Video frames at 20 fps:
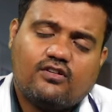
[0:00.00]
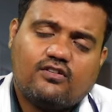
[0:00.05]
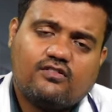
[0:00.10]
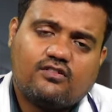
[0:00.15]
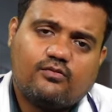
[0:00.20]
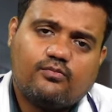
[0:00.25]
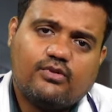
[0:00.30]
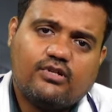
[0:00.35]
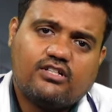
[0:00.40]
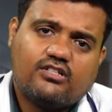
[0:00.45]

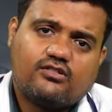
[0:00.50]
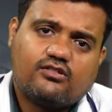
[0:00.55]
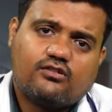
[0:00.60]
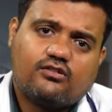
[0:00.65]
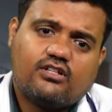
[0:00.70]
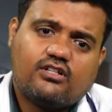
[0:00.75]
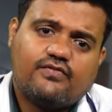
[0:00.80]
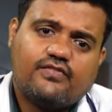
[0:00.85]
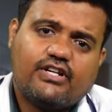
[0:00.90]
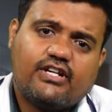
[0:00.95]
So based
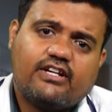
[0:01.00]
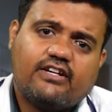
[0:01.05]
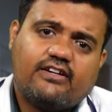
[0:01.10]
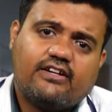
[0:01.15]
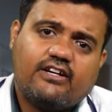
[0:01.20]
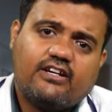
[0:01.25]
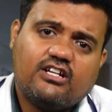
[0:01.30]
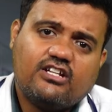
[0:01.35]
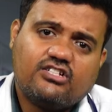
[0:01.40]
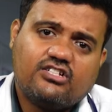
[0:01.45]
on that whether
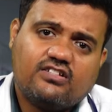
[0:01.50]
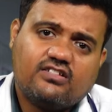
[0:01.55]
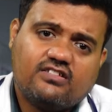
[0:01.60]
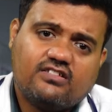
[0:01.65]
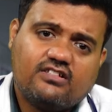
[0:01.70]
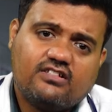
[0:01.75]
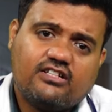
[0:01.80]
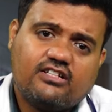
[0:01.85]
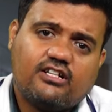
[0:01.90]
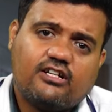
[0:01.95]
radiation
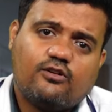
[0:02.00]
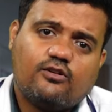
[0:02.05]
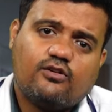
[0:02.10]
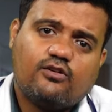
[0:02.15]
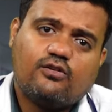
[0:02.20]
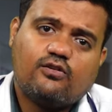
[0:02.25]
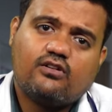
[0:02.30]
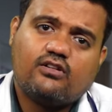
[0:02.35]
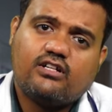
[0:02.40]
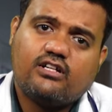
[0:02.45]
is needed or
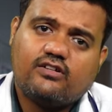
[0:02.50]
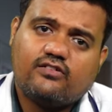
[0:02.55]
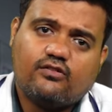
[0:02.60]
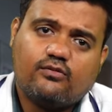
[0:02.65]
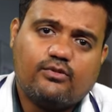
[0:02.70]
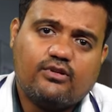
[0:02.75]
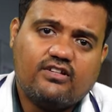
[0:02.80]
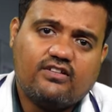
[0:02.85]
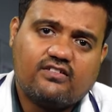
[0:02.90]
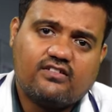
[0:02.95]
not that will
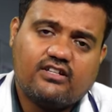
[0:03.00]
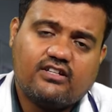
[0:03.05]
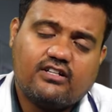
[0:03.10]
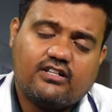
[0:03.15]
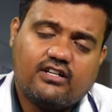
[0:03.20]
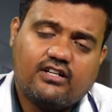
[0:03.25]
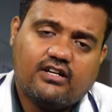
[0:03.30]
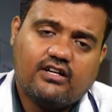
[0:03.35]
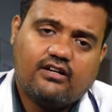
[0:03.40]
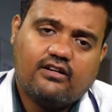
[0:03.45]
be
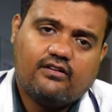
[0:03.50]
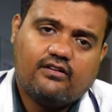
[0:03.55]
decided.